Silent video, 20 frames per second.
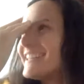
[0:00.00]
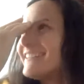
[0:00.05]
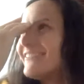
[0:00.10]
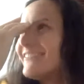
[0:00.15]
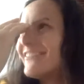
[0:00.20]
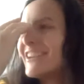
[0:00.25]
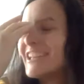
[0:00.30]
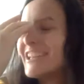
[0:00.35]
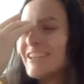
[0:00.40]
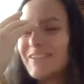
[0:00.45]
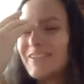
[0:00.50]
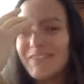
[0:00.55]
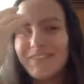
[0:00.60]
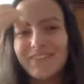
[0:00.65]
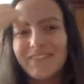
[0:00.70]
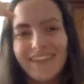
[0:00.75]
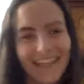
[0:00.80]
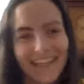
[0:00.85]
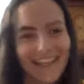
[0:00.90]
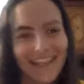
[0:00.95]
What do you
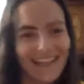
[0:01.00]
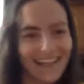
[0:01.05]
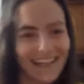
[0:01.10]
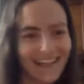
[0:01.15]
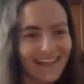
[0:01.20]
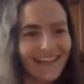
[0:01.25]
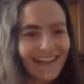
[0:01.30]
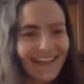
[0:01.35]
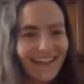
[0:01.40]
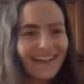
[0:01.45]
mean?